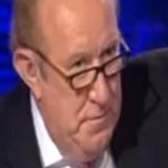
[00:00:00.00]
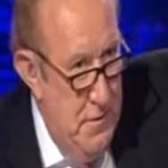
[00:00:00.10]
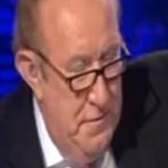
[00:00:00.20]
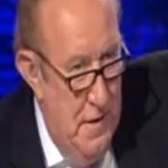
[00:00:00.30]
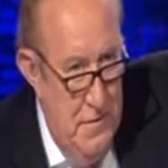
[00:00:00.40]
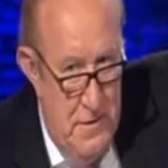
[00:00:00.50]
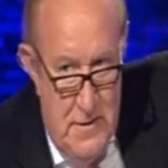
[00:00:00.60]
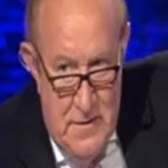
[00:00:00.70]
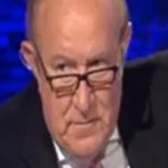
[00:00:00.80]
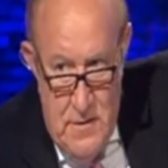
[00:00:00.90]
bit of
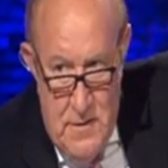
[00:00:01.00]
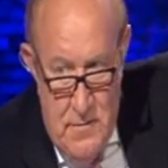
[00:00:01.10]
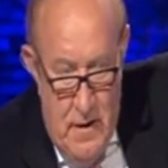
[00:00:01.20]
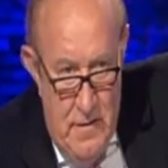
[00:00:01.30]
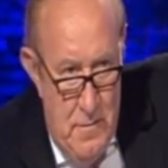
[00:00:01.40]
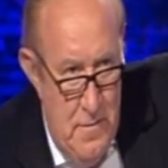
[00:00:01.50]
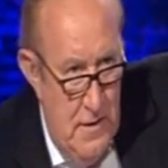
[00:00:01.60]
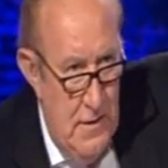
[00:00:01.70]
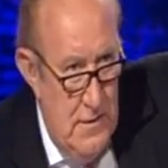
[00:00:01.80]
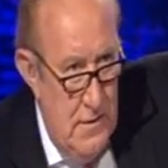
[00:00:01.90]
evidence that would survive a
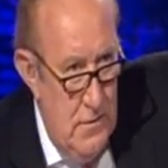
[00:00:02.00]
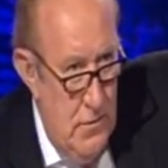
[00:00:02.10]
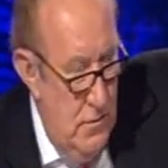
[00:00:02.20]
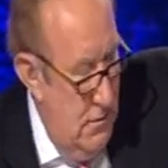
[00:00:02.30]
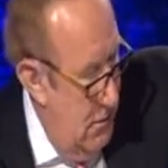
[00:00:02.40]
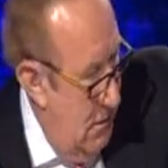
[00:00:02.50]
minute in court.